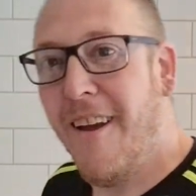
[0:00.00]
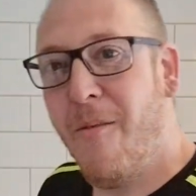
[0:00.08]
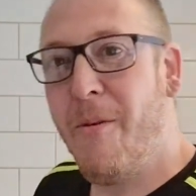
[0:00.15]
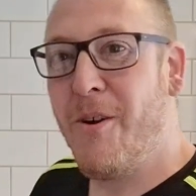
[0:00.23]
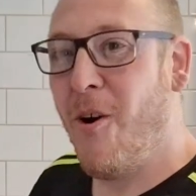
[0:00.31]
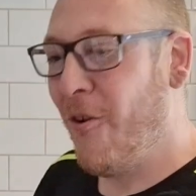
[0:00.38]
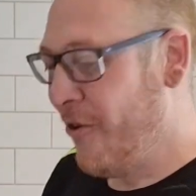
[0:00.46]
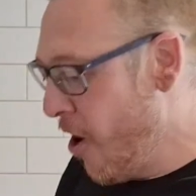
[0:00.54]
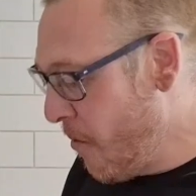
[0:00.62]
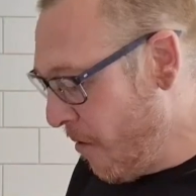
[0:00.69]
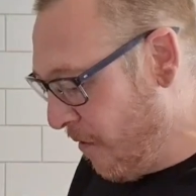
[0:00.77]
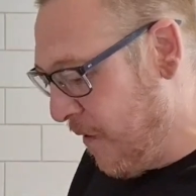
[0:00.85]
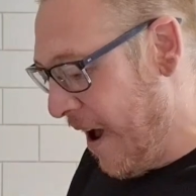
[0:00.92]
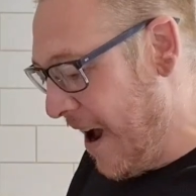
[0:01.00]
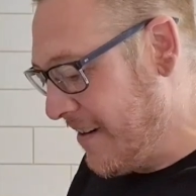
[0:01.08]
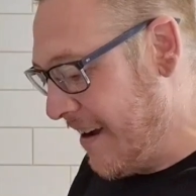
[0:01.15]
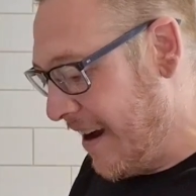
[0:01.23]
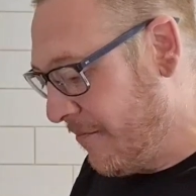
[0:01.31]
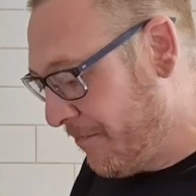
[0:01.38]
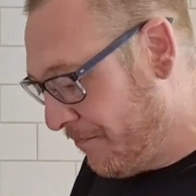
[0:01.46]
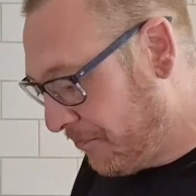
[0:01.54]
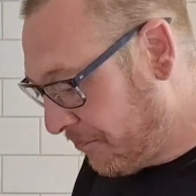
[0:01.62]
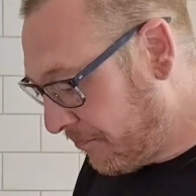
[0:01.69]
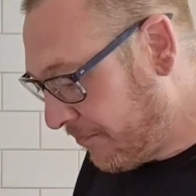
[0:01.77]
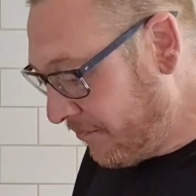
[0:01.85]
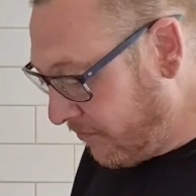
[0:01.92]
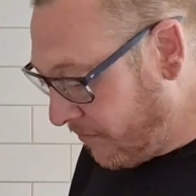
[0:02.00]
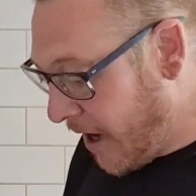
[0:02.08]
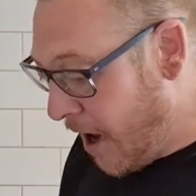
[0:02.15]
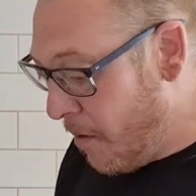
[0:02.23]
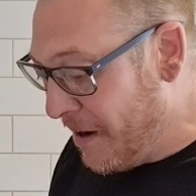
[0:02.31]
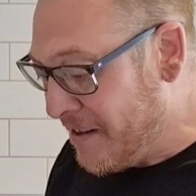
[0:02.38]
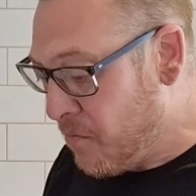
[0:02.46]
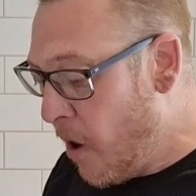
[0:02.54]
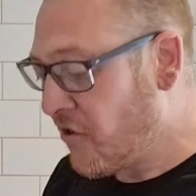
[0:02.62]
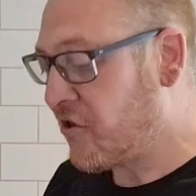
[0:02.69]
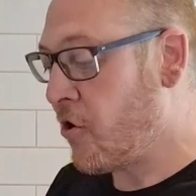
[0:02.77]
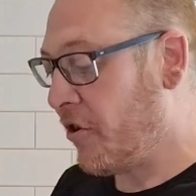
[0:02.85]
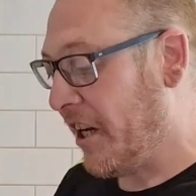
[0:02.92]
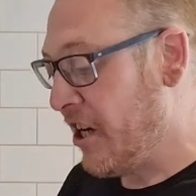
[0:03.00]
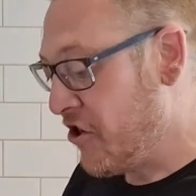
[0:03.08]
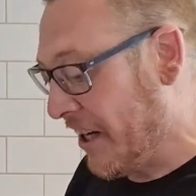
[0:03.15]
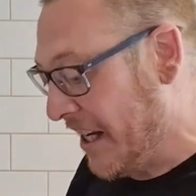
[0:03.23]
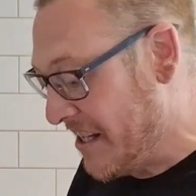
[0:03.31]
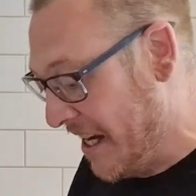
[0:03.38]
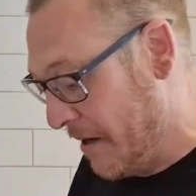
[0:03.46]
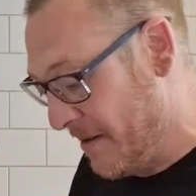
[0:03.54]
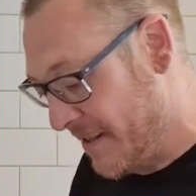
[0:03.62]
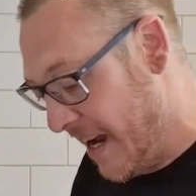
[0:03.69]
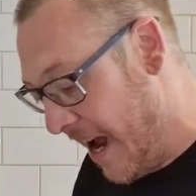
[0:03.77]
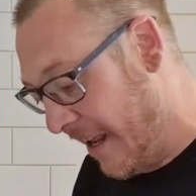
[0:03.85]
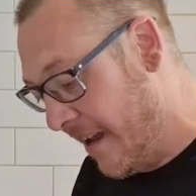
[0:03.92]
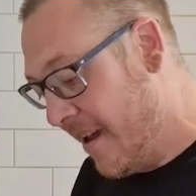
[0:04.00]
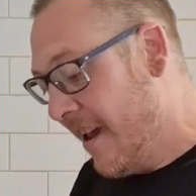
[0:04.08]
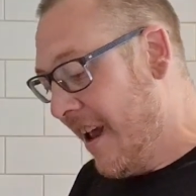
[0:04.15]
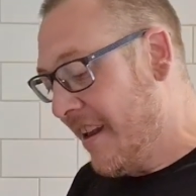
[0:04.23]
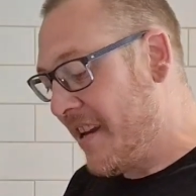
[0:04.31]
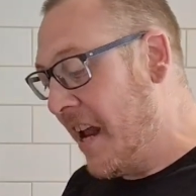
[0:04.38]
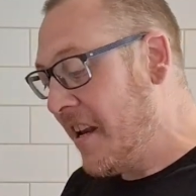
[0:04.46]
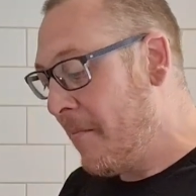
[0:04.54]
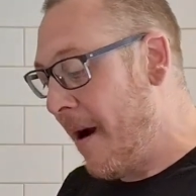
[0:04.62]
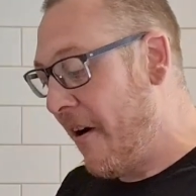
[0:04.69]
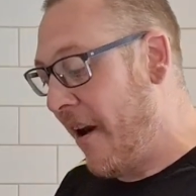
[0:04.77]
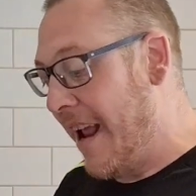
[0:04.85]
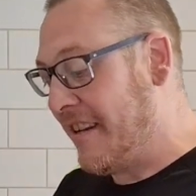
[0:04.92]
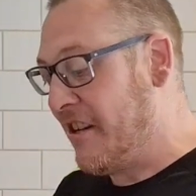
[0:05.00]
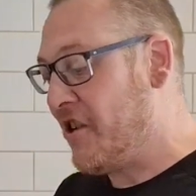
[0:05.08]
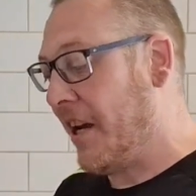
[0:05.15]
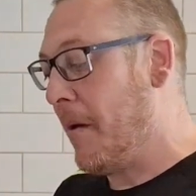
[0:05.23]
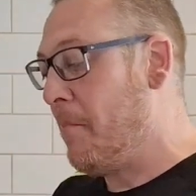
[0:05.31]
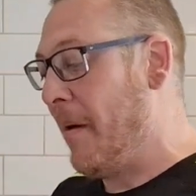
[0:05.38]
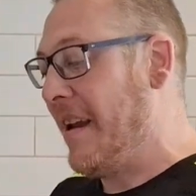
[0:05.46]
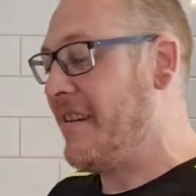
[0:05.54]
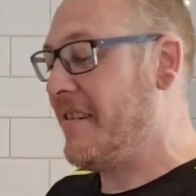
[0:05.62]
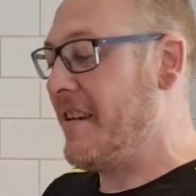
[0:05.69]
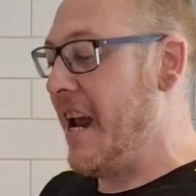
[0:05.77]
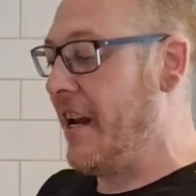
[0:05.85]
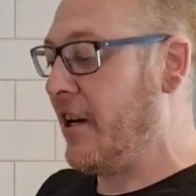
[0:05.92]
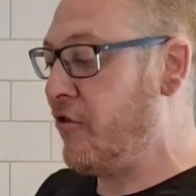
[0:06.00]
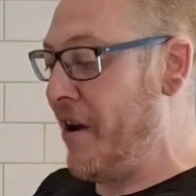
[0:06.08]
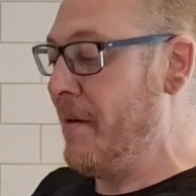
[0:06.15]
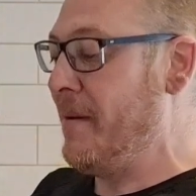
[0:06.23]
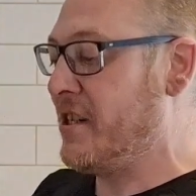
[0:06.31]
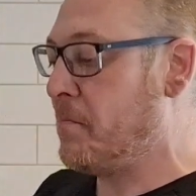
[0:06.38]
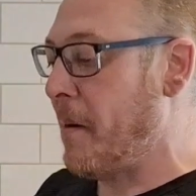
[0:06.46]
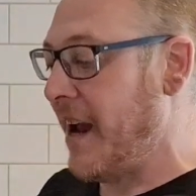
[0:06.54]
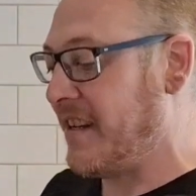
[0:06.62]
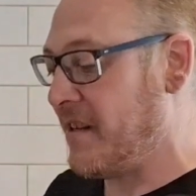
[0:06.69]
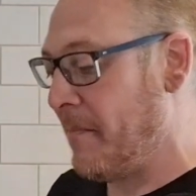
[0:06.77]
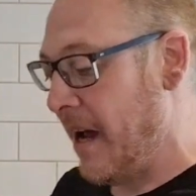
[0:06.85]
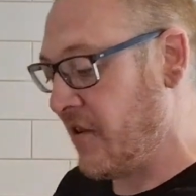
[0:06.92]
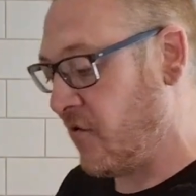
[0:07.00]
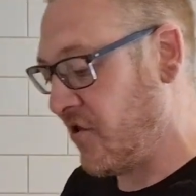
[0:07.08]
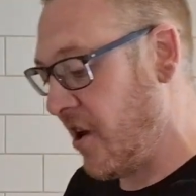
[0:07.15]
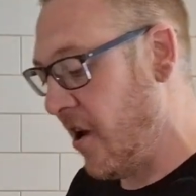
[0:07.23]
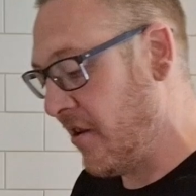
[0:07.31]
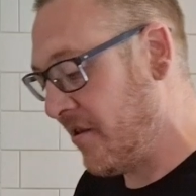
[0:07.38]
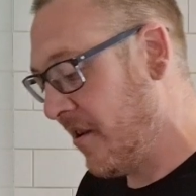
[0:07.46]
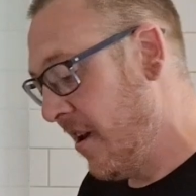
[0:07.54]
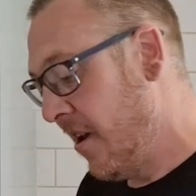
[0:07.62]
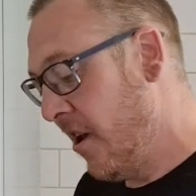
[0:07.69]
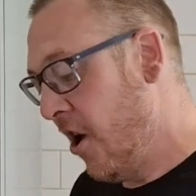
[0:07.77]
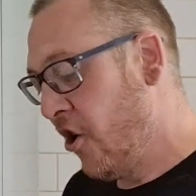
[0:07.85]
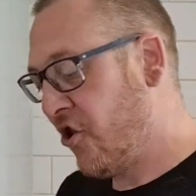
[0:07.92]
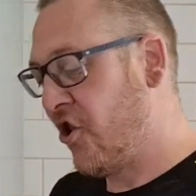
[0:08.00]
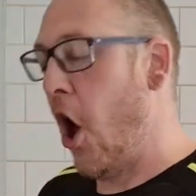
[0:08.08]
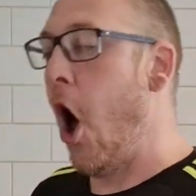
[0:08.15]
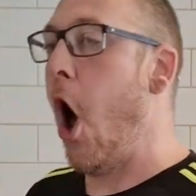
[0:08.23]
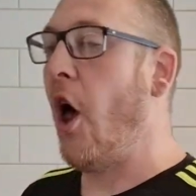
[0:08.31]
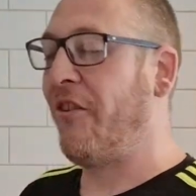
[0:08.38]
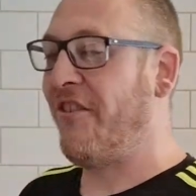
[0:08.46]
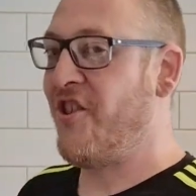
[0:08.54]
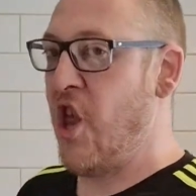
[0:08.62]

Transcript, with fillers: We don't know. We'll find out. But it's what's cooking chicken tikka masala, tender marinated chicken pieces in a creamy spiced tomato sauce, sauce,